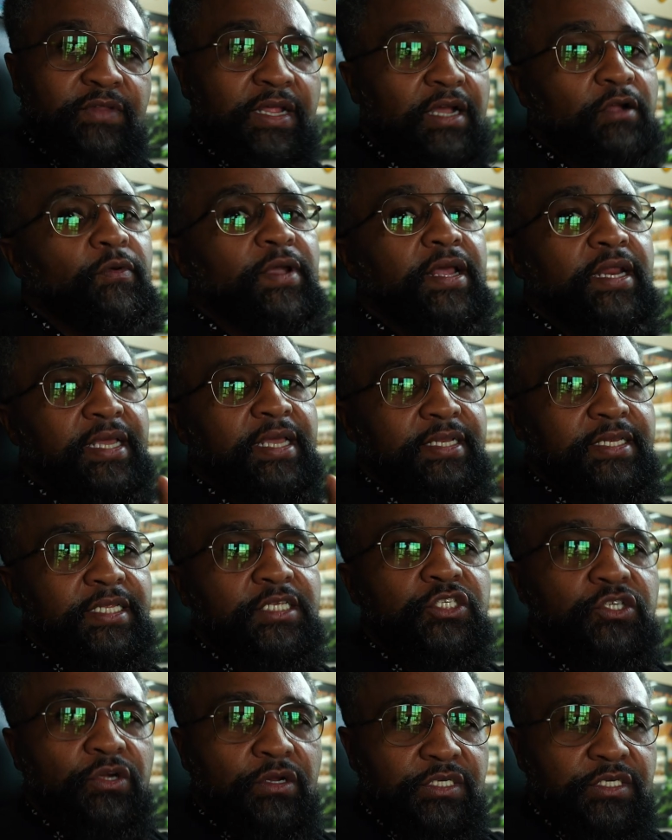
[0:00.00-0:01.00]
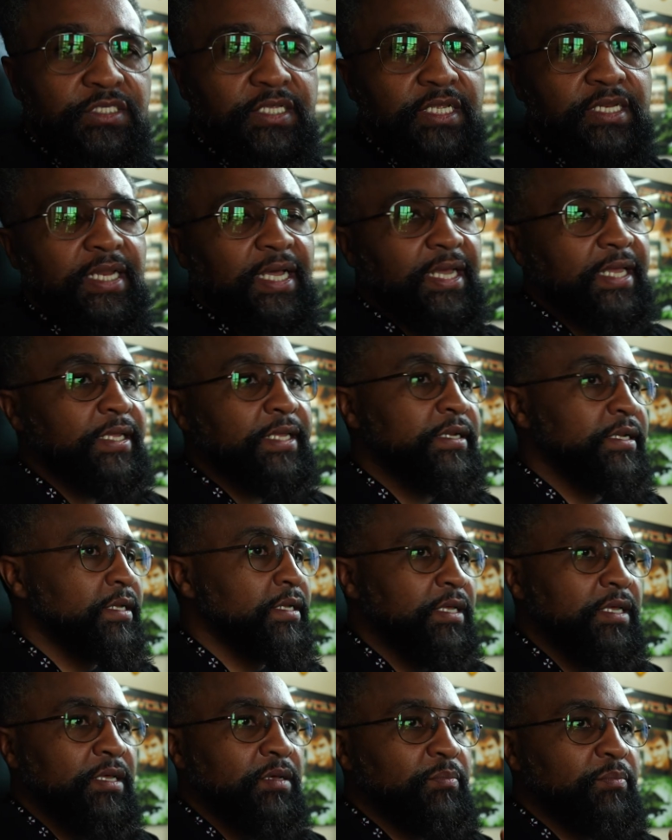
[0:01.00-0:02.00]
Now, granted, it discharges at night,
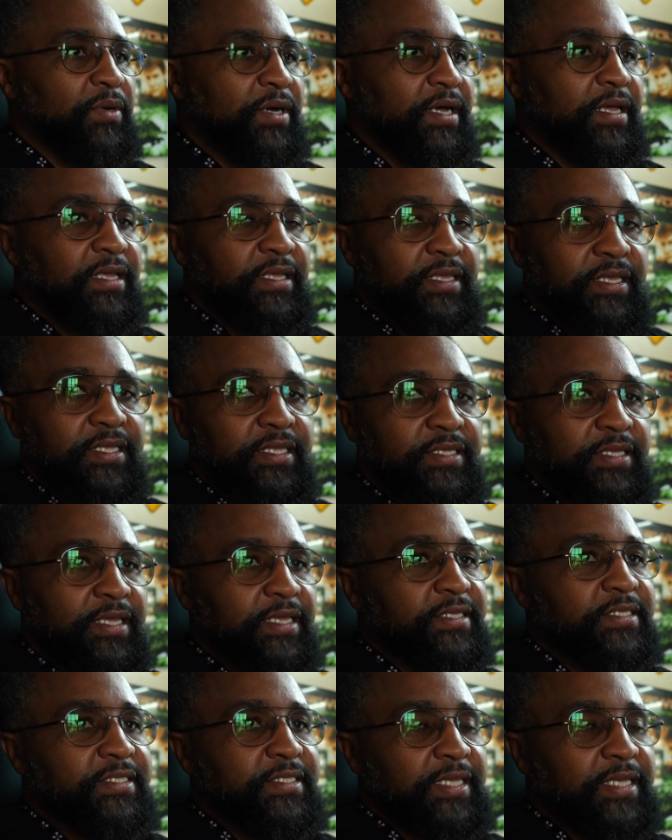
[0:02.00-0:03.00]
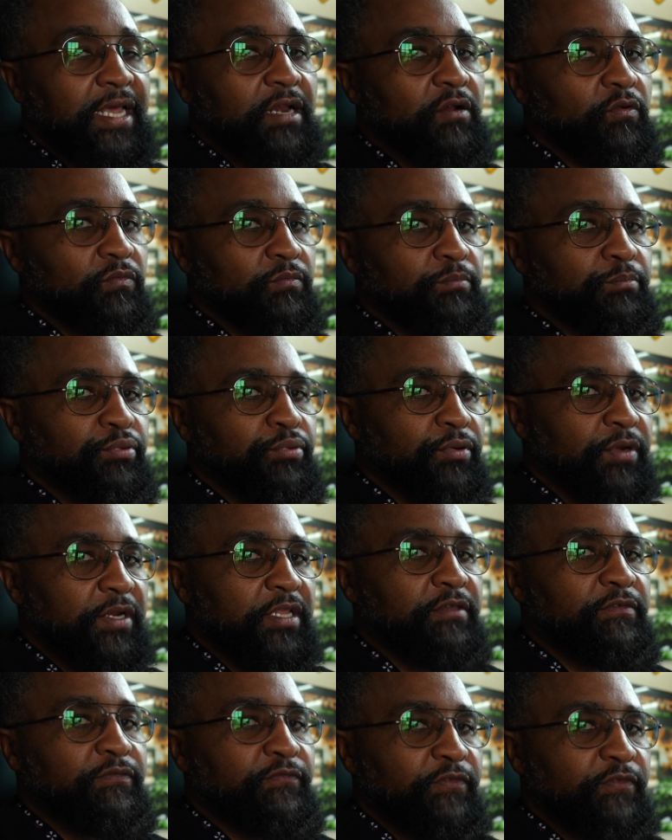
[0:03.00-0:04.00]
but it's got a
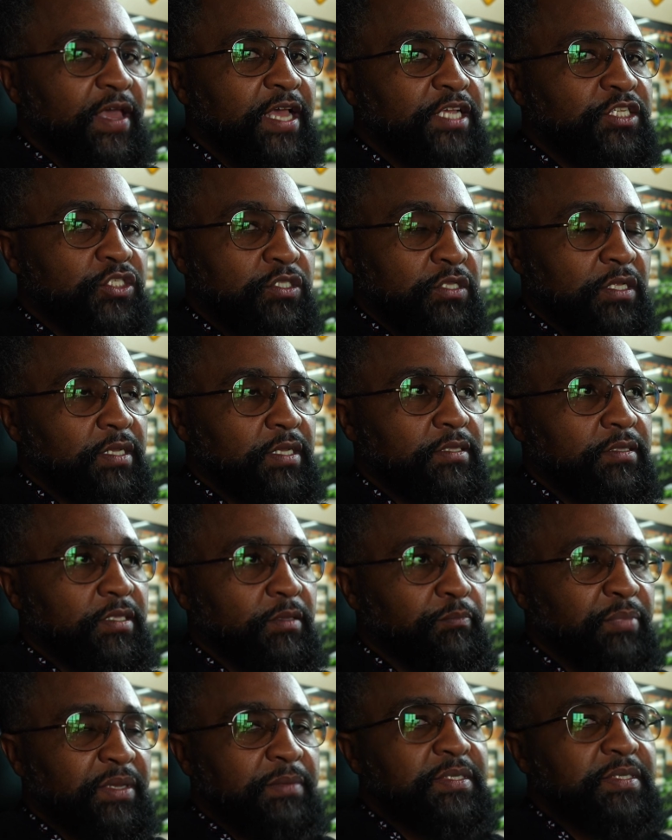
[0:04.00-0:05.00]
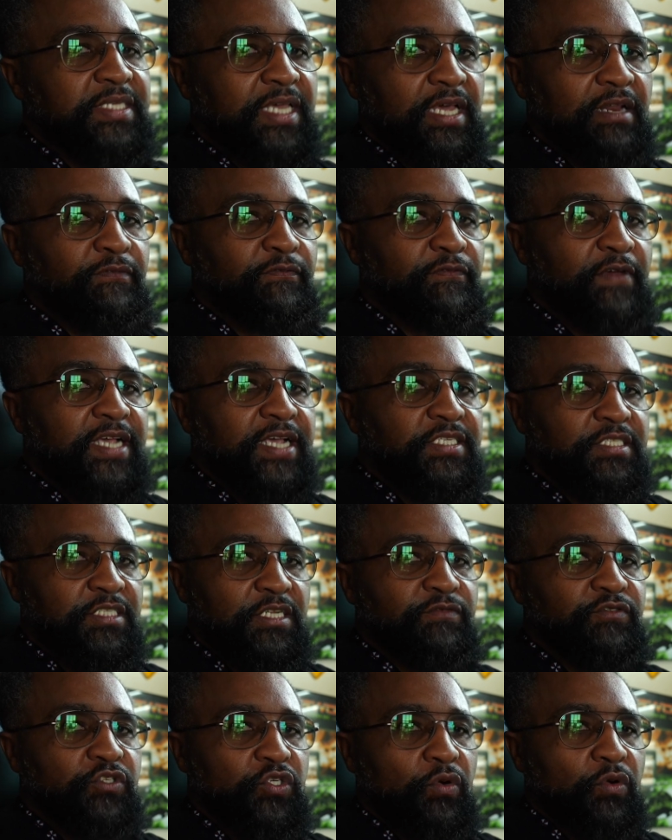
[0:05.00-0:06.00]
pretty fast. The Bibene's got a fast
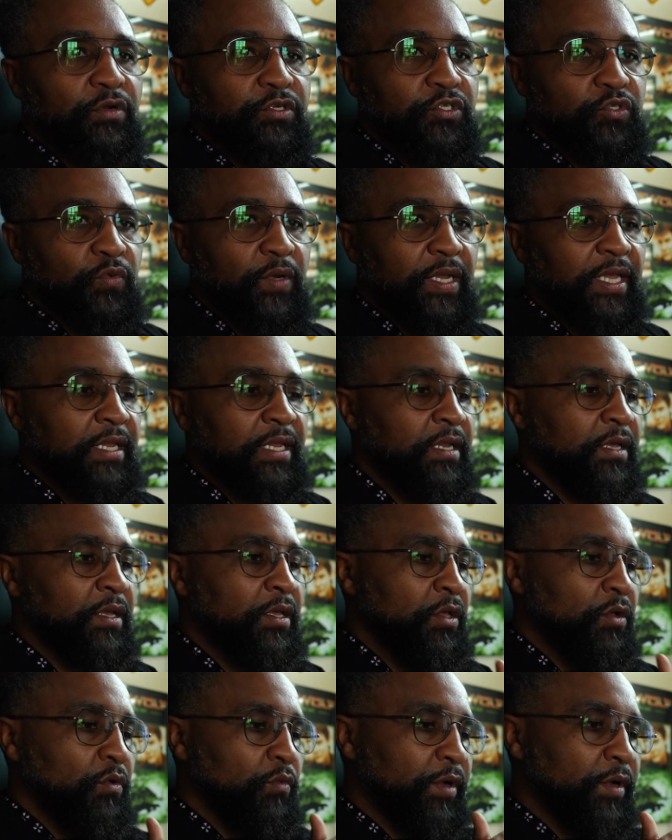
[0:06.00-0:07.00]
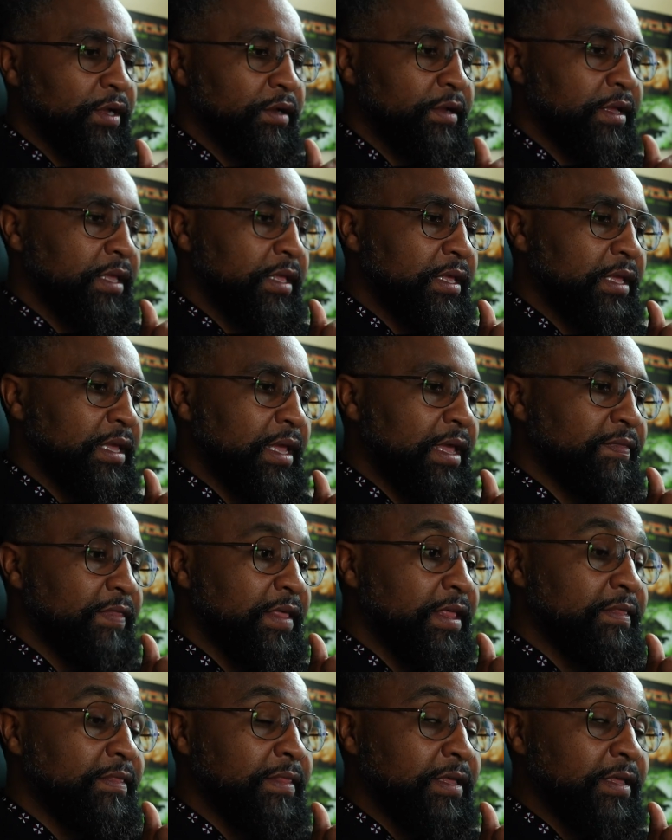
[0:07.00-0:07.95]
enough charge rate where, and then the